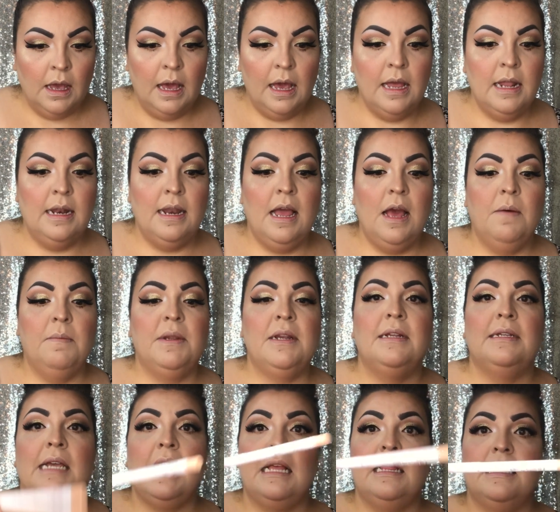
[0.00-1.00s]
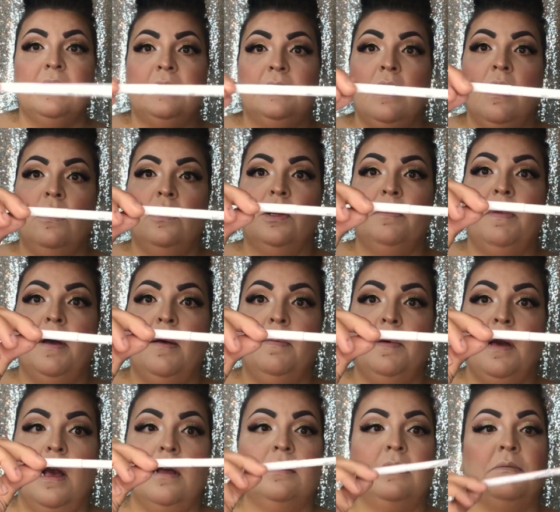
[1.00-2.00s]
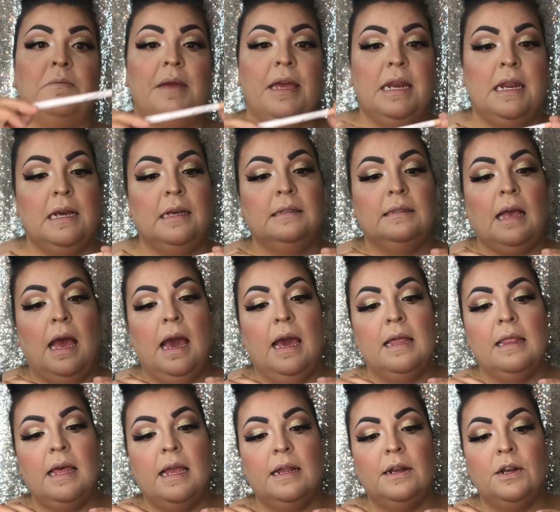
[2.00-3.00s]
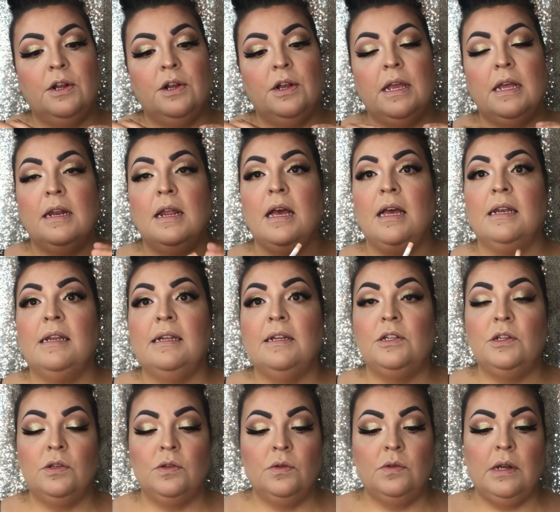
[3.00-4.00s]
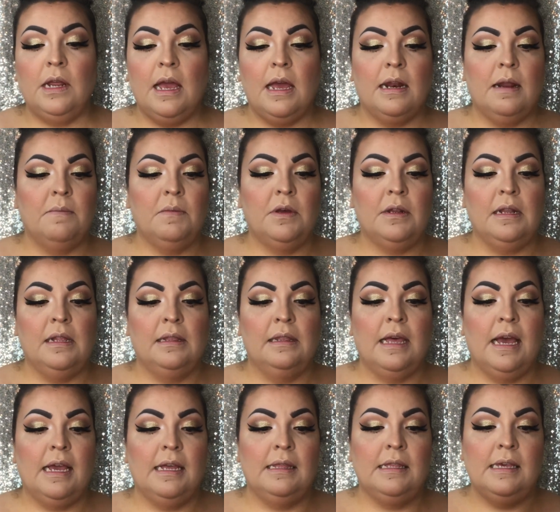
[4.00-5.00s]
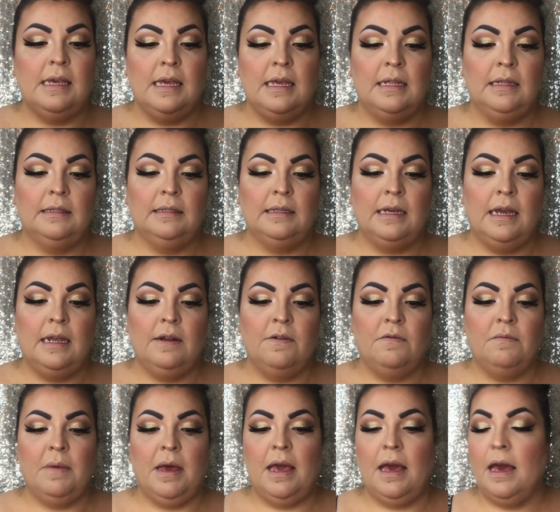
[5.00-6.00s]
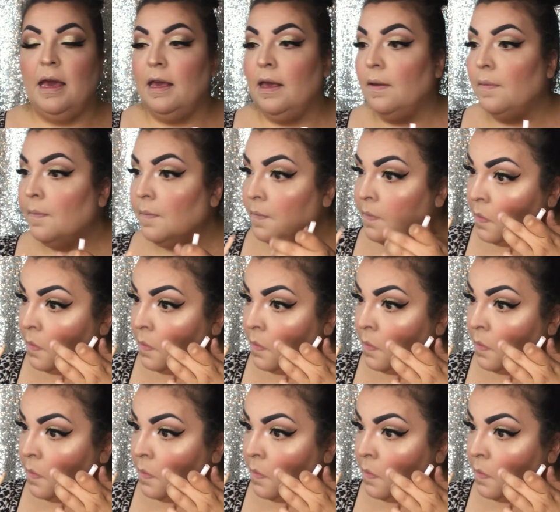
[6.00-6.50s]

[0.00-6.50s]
And now I'm going to take this ColourPop Cosmetics eyeliner in Honey Dude, and I'm going to line the inside of my eye.